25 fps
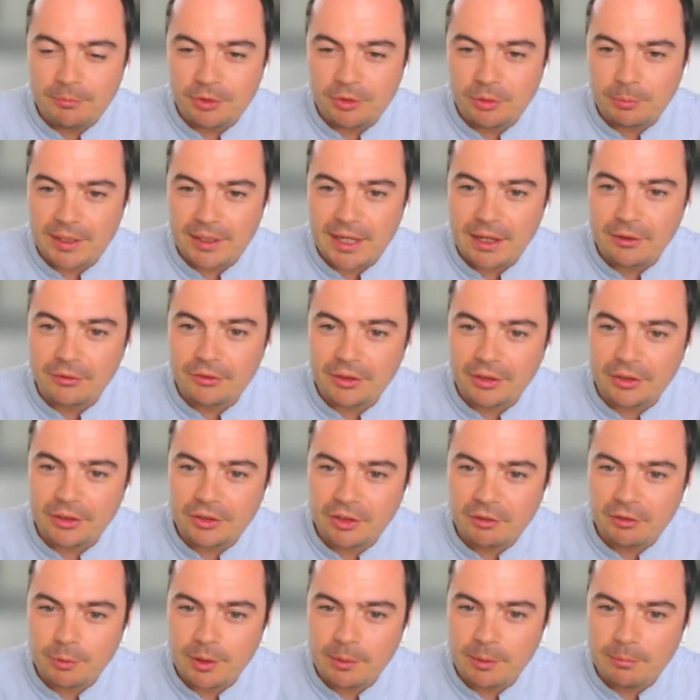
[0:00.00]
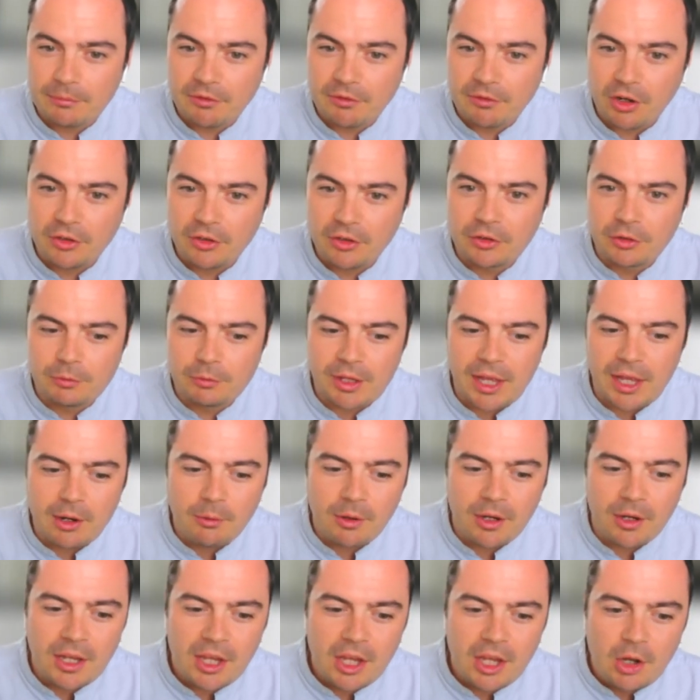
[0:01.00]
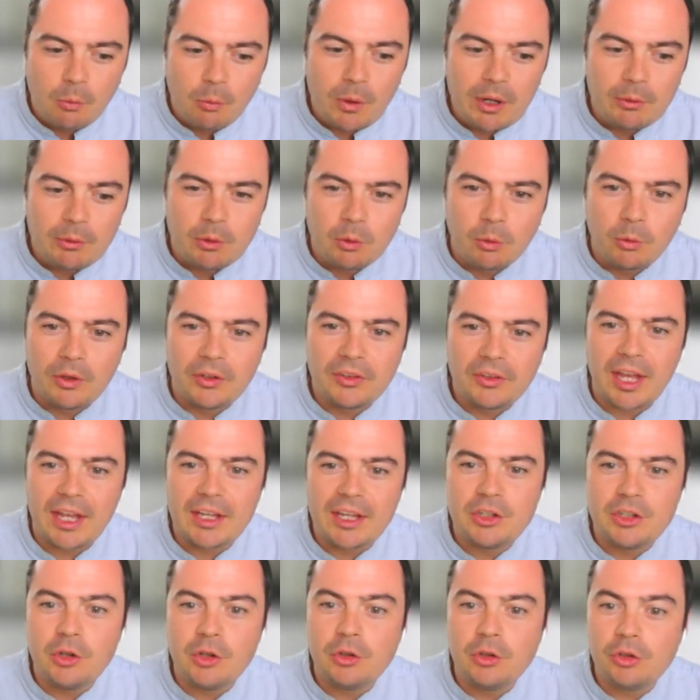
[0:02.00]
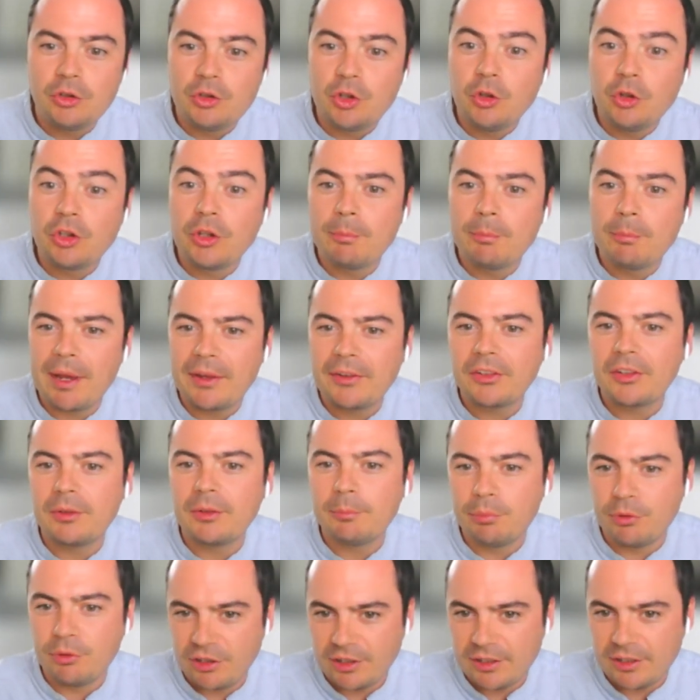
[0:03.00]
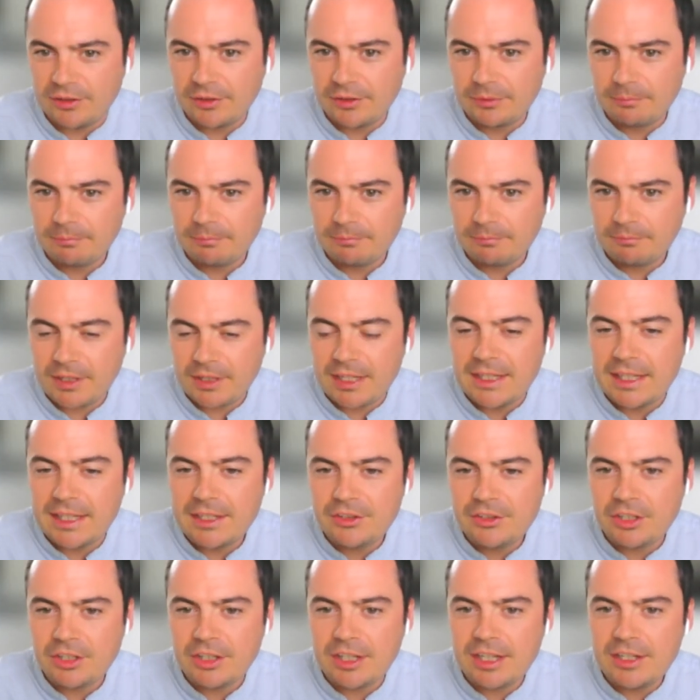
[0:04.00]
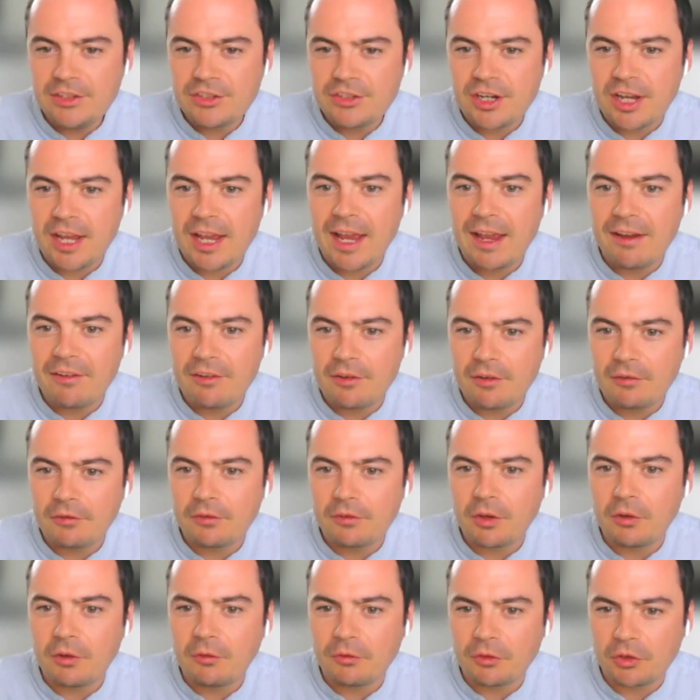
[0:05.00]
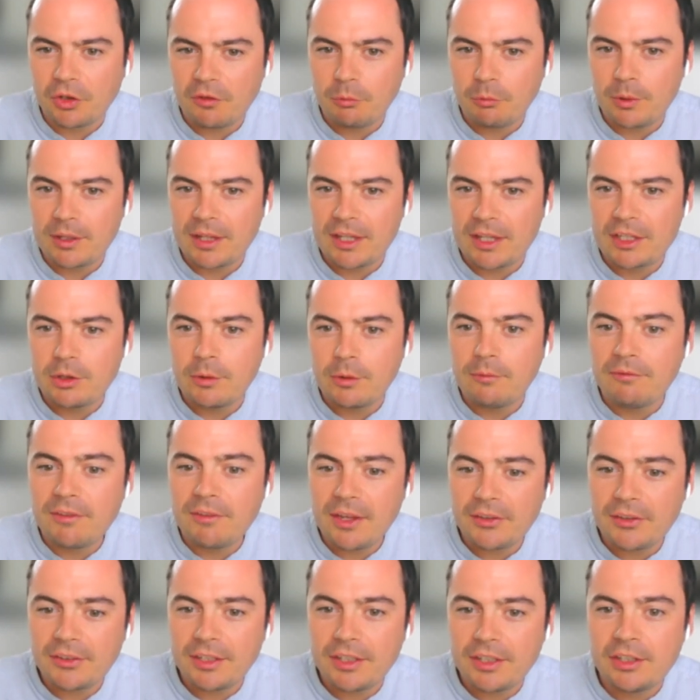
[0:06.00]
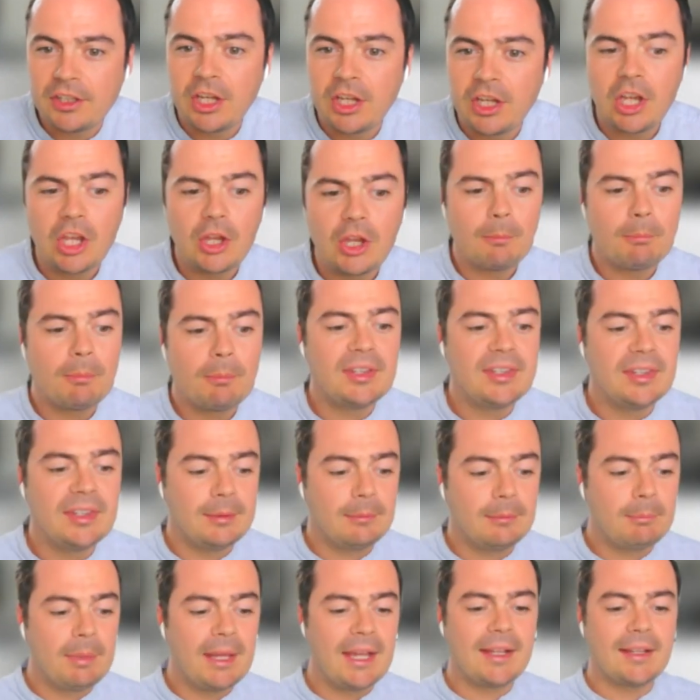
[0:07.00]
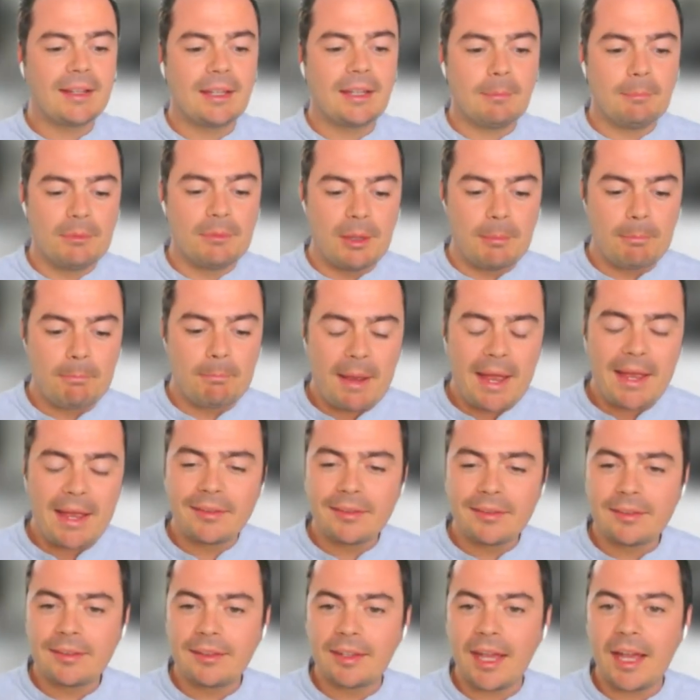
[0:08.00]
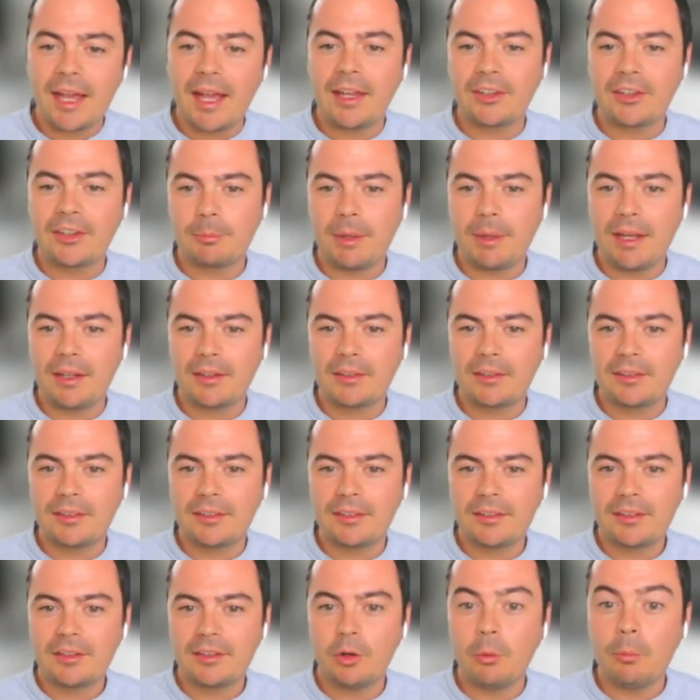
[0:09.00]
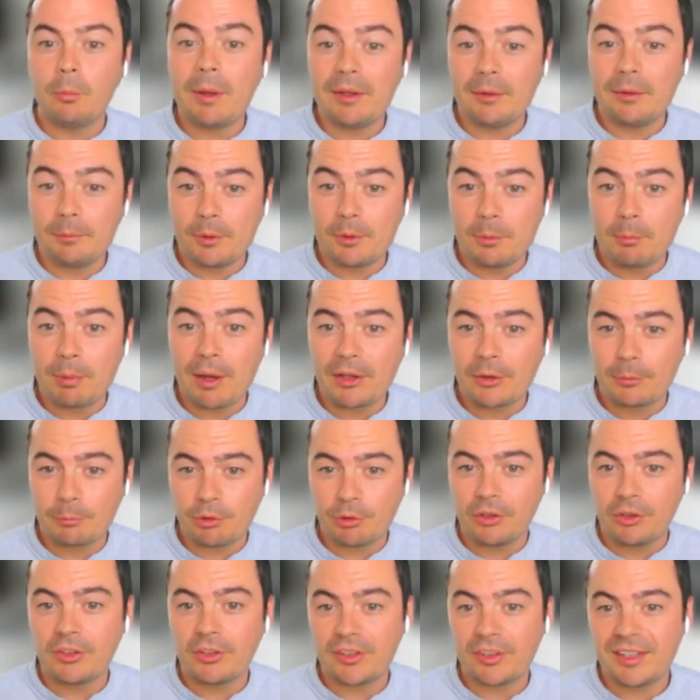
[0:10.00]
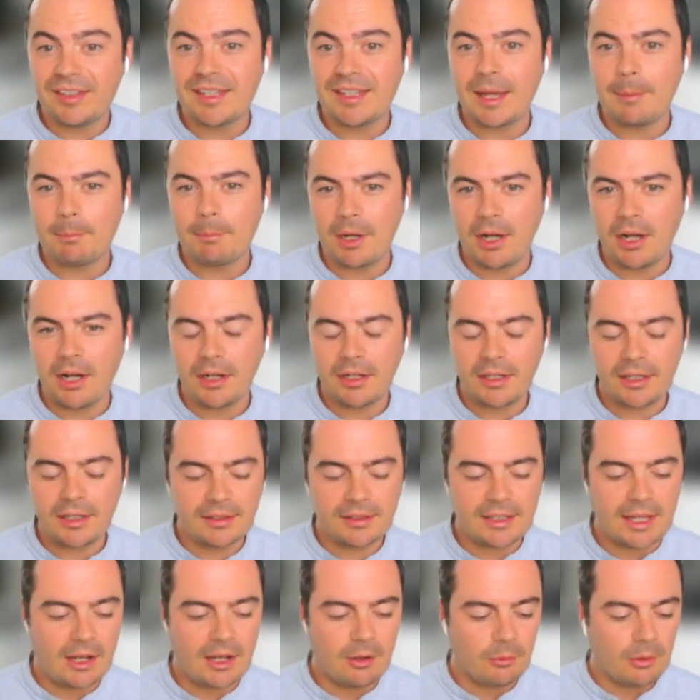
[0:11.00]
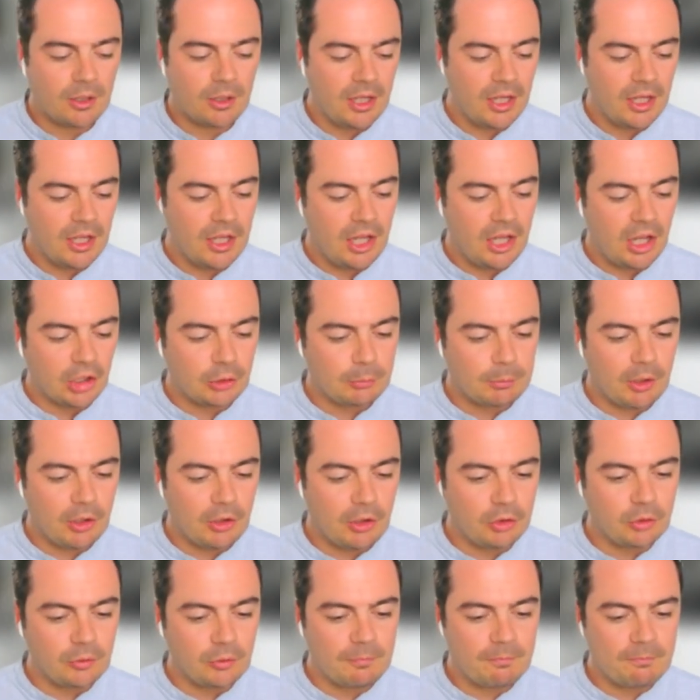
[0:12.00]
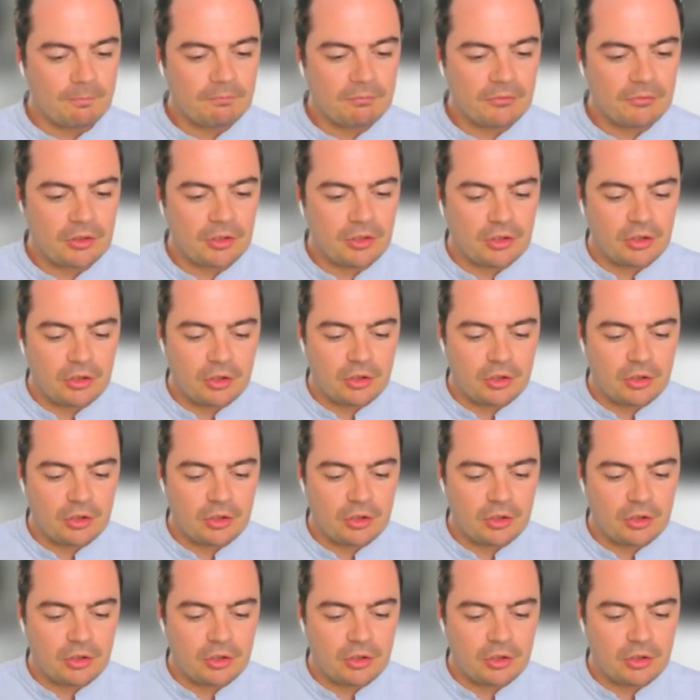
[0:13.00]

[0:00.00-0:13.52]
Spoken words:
some accounting software providers, and now we would always say use the best of breed in each area of software that you invest in. Pick the best aspect or the best product in that market. Now, I suppose,